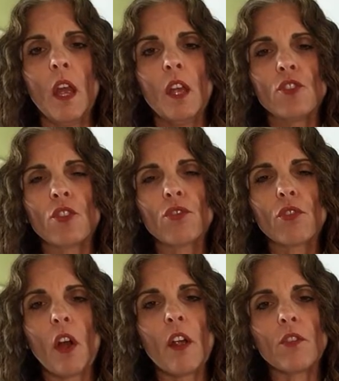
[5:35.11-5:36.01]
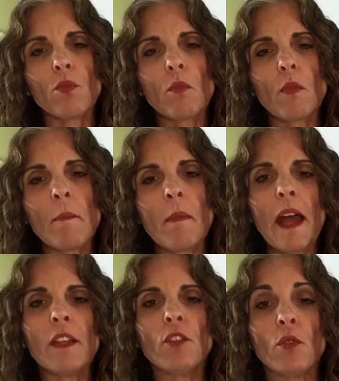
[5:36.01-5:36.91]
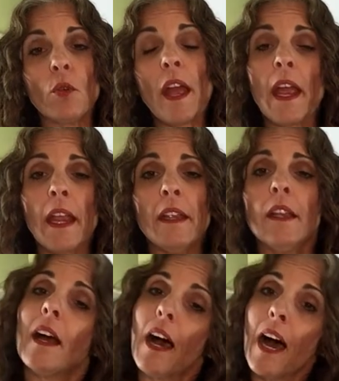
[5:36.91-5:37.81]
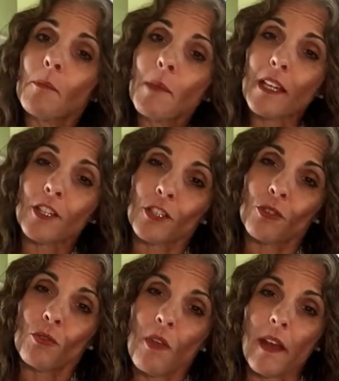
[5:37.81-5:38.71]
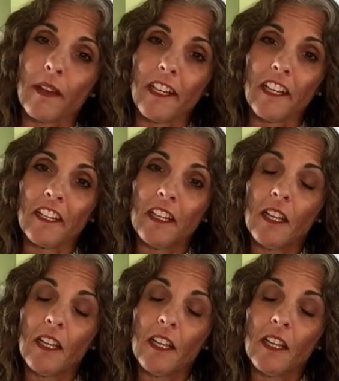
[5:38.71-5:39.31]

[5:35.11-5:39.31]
Your scars will remind you, hey, I'm not going to do that again.